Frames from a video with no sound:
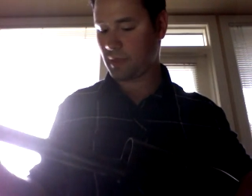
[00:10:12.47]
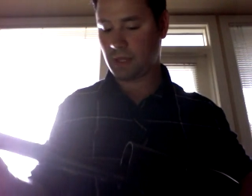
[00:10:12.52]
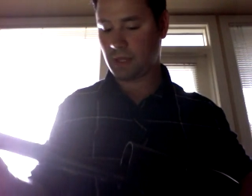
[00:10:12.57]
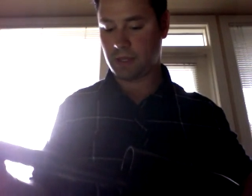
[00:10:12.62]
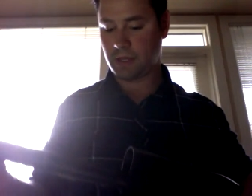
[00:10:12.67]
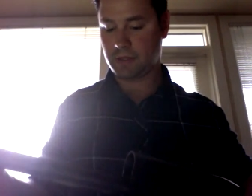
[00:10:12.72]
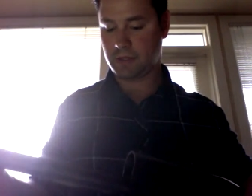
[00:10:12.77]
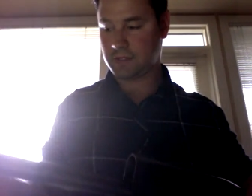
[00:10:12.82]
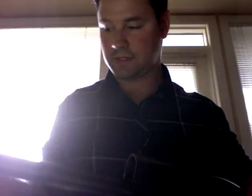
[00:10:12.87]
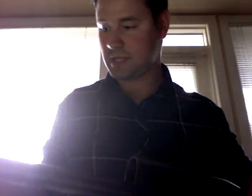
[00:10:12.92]

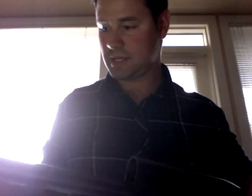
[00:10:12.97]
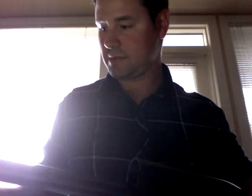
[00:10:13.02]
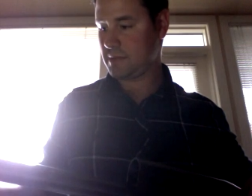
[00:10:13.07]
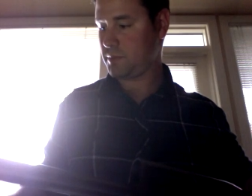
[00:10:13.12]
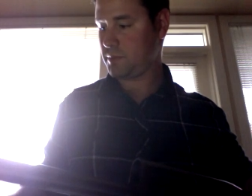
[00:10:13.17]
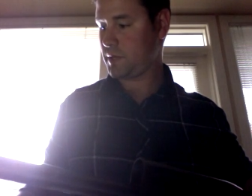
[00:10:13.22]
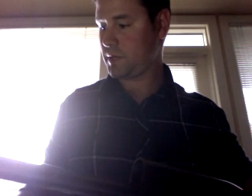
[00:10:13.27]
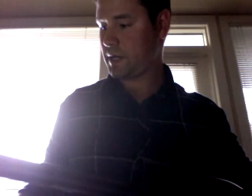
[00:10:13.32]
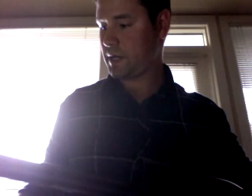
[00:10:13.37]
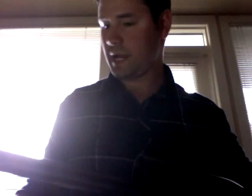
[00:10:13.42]
is a
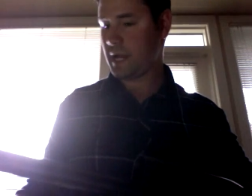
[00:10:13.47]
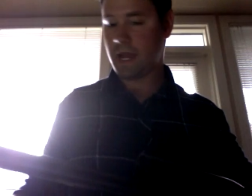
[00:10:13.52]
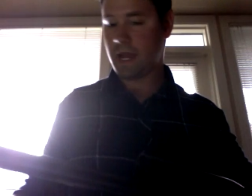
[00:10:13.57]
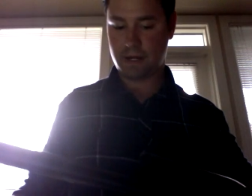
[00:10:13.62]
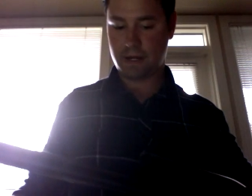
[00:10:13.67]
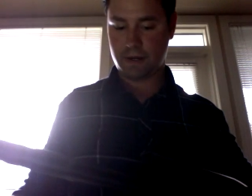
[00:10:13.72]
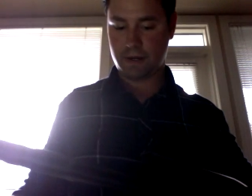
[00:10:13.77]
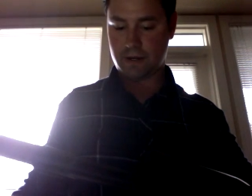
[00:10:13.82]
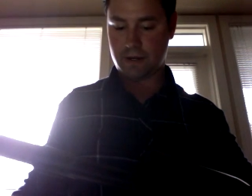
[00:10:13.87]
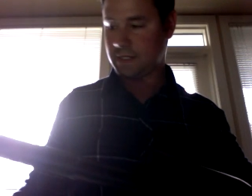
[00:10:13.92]
pretty
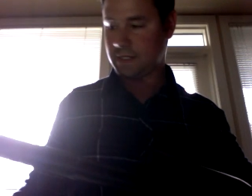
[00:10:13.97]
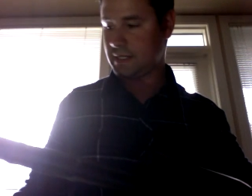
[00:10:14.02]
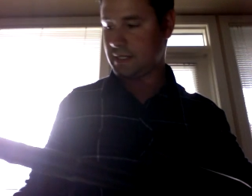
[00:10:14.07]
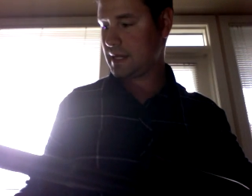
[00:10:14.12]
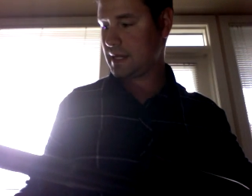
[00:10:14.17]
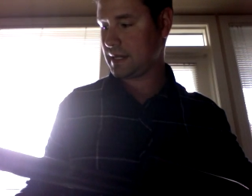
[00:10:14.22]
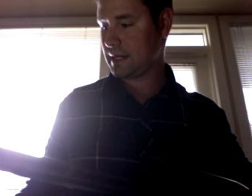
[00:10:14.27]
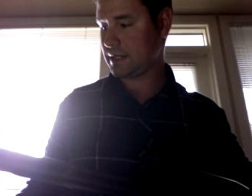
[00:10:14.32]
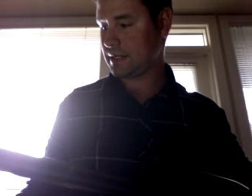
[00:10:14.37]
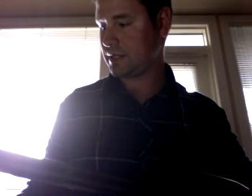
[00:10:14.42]
accurate
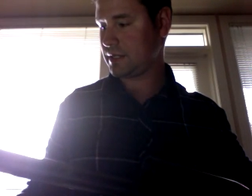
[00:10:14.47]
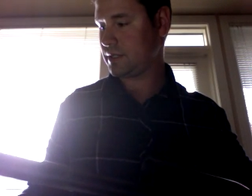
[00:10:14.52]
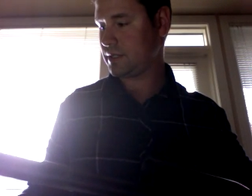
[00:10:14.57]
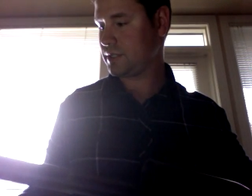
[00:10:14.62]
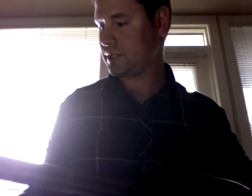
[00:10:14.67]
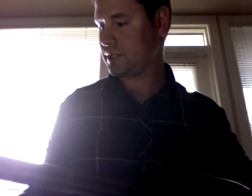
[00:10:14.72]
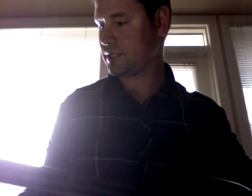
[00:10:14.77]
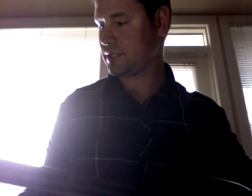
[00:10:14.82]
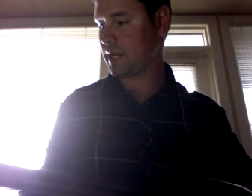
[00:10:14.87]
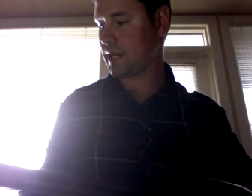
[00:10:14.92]

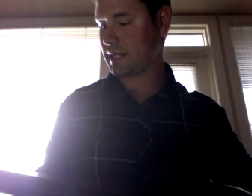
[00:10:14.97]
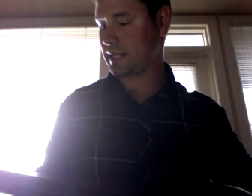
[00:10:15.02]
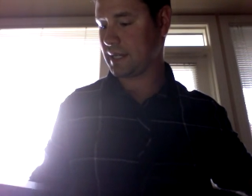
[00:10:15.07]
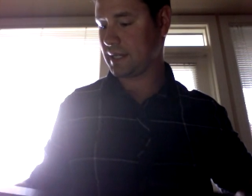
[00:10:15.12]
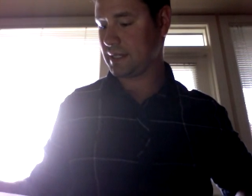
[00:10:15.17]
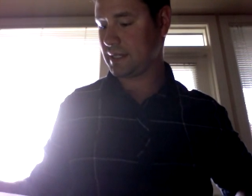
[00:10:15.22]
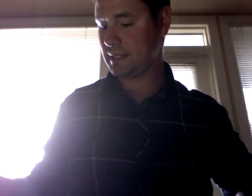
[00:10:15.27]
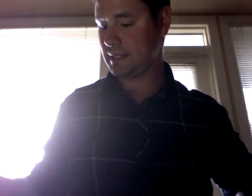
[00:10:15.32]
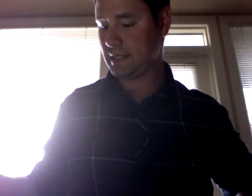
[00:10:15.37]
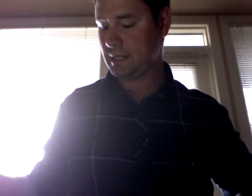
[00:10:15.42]

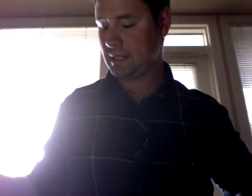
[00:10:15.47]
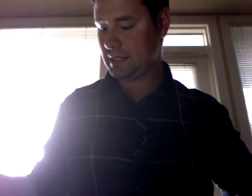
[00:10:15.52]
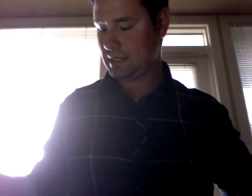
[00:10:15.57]
shotgun.